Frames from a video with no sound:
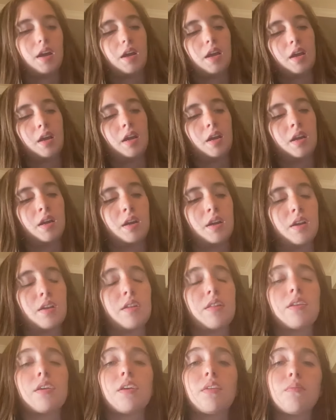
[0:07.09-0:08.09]

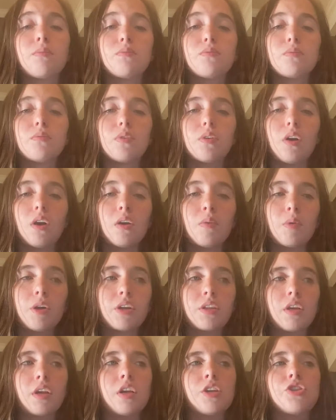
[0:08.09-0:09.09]
and the
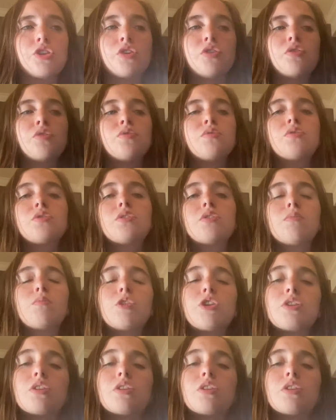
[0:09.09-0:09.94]
artwork that I chose was a